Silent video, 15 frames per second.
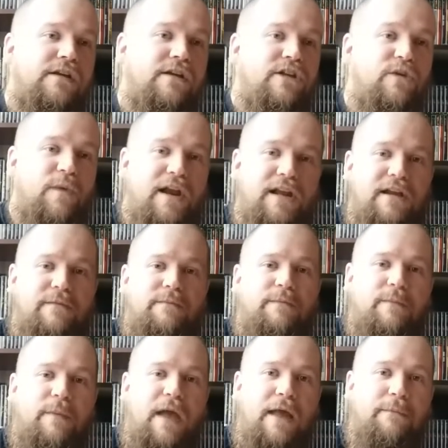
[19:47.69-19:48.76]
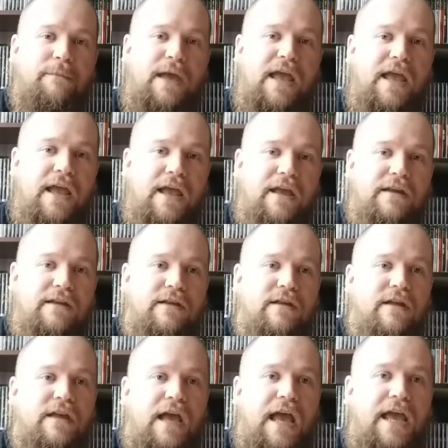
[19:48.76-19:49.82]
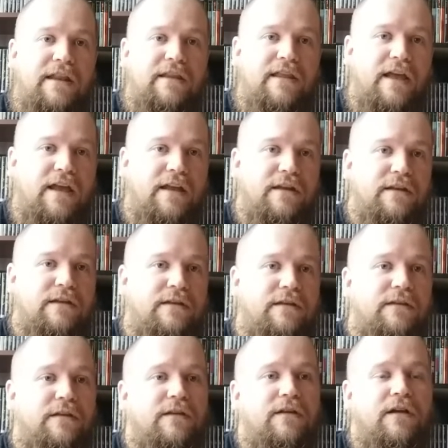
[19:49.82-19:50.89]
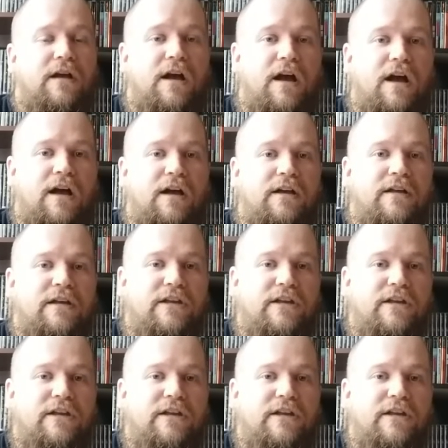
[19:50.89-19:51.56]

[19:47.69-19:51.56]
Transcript: you went in and paid, and then uh,